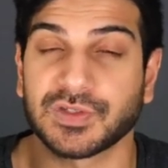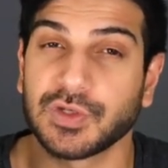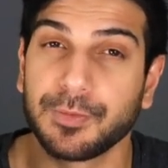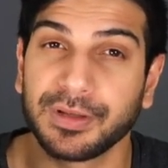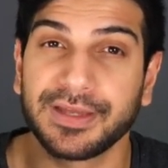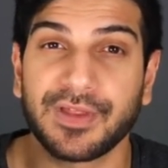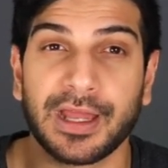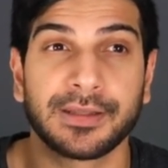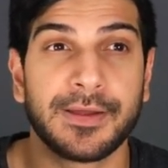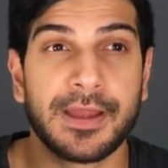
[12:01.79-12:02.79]
Do you believe
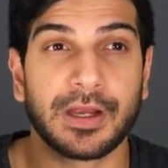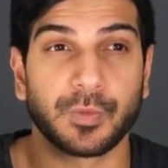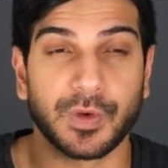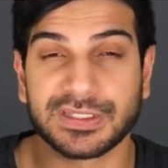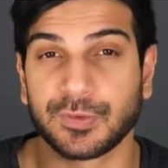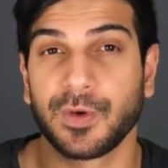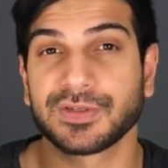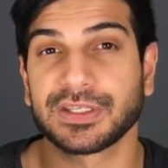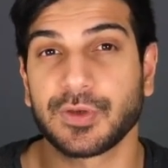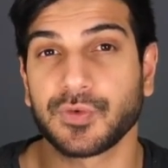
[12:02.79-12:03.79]
that Russell
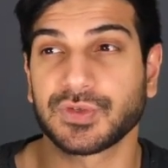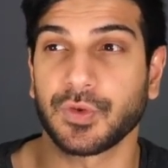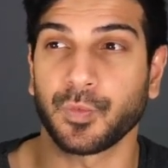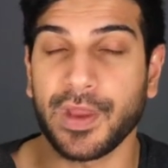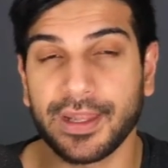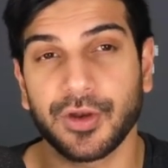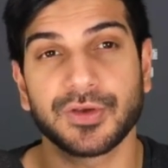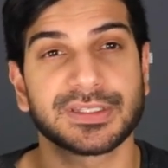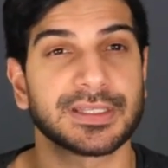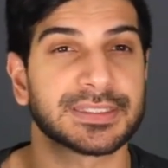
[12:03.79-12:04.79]
Wilson going to the
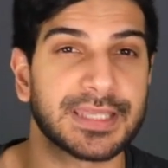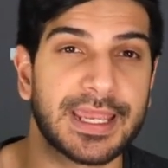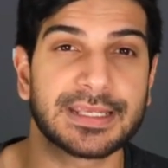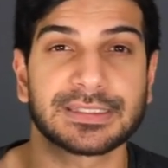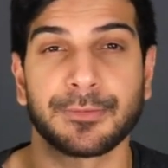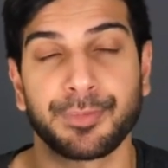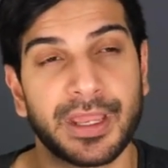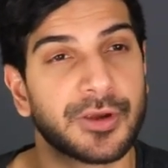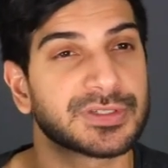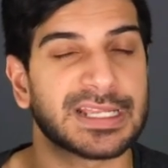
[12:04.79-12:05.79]
Raiders, the Saints, the
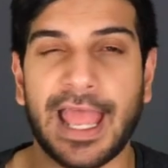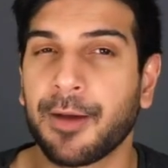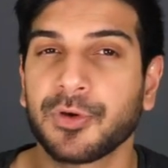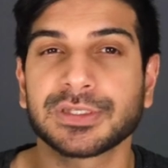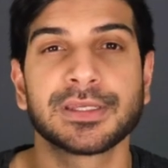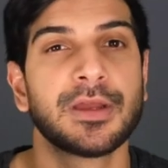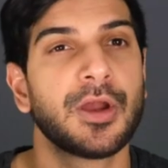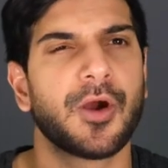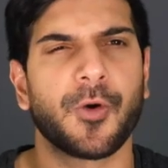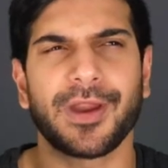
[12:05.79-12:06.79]
Bears, the Cowboys,
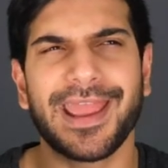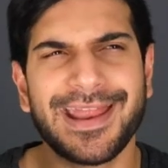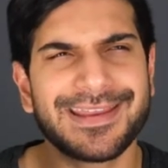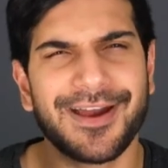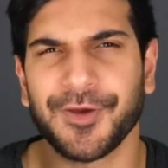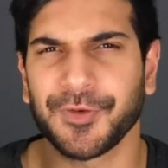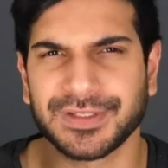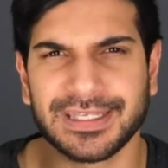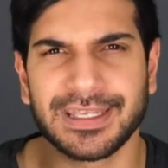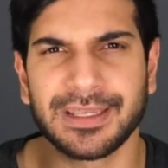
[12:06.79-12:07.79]
or any other
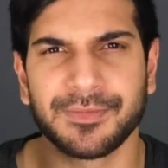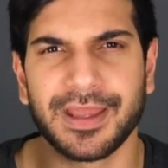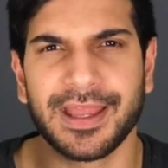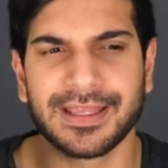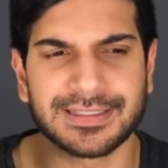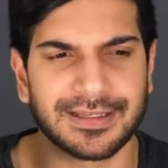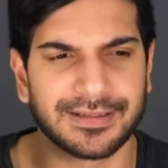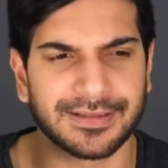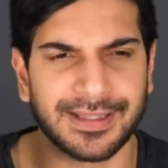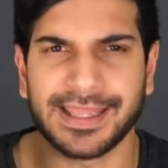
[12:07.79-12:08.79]
team is
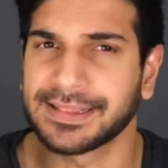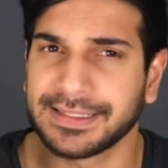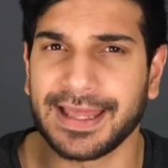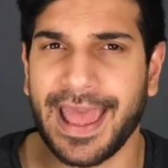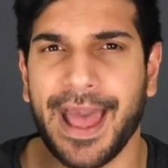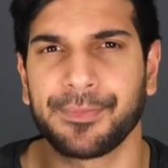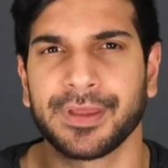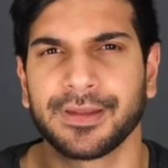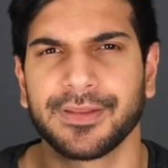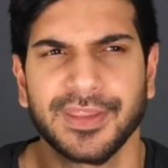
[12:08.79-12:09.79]
likely to
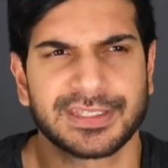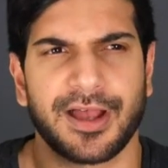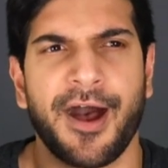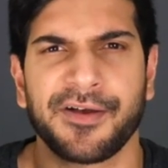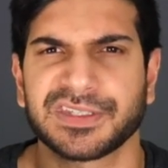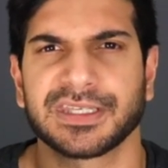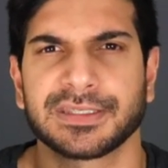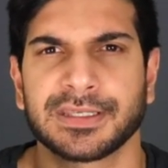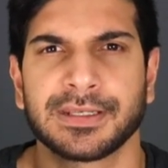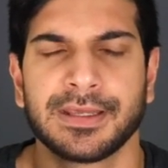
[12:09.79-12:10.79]
happen this
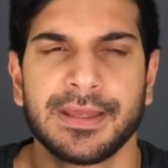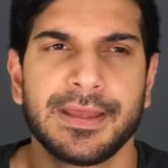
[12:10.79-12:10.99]
offseason?